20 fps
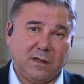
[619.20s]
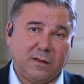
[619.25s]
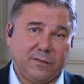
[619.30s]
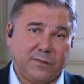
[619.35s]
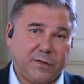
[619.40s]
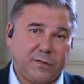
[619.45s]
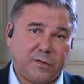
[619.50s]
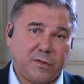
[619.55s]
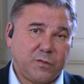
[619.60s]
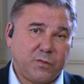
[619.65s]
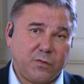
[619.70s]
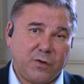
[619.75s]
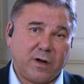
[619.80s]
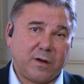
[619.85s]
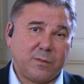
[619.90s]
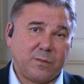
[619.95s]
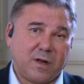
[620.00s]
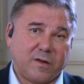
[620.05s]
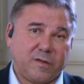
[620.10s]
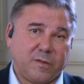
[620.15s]
This is very
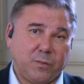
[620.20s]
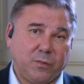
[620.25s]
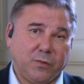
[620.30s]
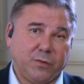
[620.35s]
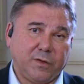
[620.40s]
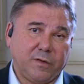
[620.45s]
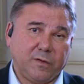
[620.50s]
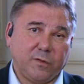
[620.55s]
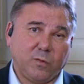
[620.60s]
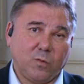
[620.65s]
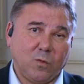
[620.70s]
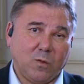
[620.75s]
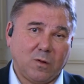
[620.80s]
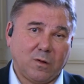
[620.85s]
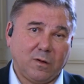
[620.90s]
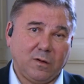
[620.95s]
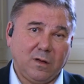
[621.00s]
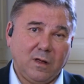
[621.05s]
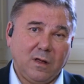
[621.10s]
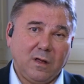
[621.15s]
much Putin's
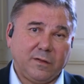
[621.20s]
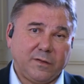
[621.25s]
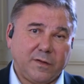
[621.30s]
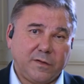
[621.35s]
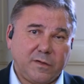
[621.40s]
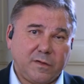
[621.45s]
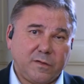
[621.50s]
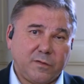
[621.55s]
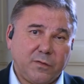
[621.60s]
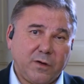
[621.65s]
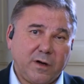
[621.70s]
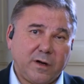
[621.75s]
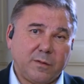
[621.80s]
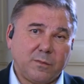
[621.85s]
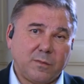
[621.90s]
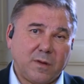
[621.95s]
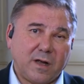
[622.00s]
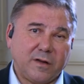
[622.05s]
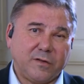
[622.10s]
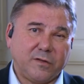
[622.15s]
war. This is very
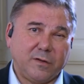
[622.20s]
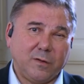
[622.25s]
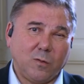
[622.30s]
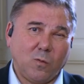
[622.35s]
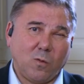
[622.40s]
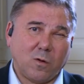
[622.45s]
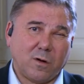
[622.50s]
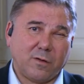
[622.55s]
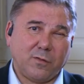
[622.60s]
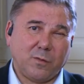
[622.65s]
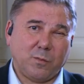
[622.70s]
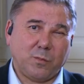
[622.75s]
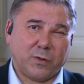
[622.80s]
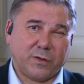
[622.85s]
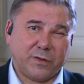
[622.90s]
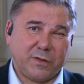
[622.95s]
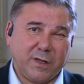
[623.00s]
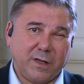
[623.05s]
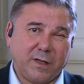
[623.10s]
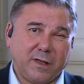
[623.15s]
much the war of a
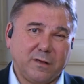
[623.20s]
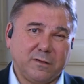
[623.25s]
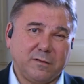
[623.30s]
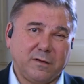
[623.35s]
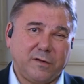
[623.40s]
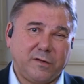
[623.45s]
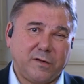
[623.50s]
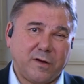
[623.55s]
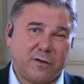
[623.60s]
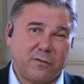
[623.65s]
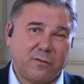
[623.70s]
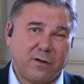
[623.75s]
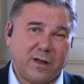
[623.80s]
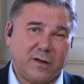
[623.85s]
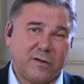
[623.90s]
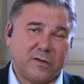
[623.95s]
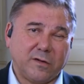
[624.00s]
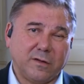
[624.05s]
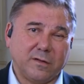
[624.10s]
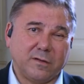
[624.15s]
particular
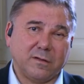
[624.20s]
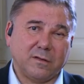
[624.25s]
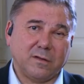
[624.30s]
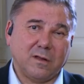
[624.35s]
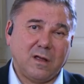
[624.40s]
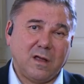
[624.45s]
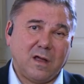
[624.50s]
generation